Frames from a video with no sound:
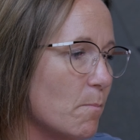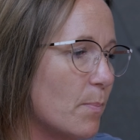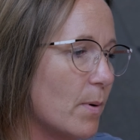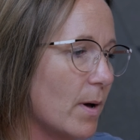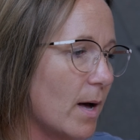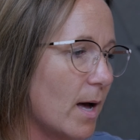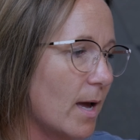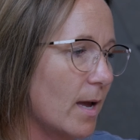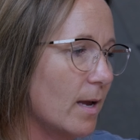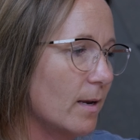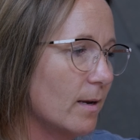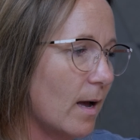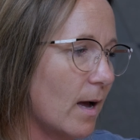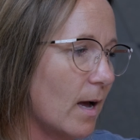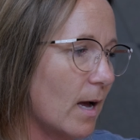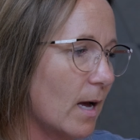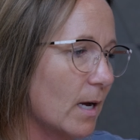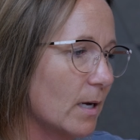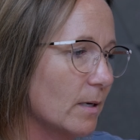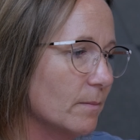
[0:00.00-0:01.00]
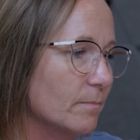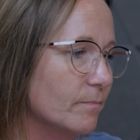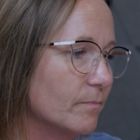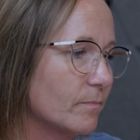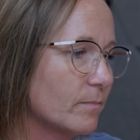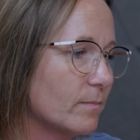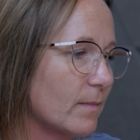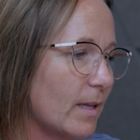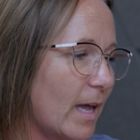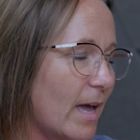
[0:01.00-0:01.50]
but
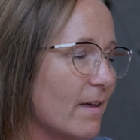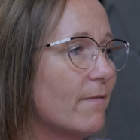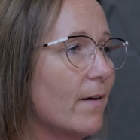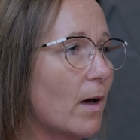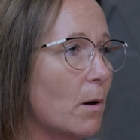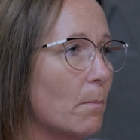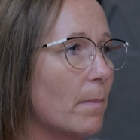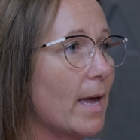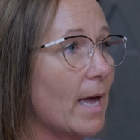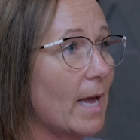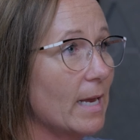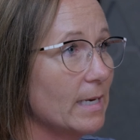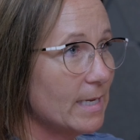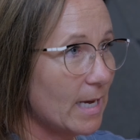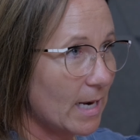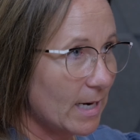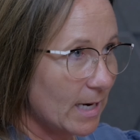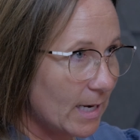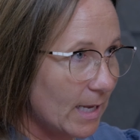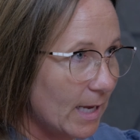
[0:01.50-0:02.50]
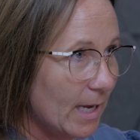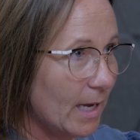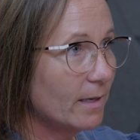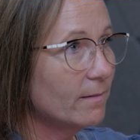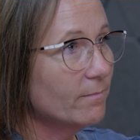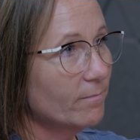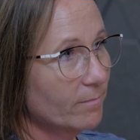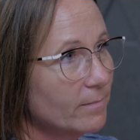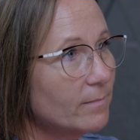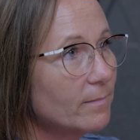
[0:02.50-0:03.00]
I found my identity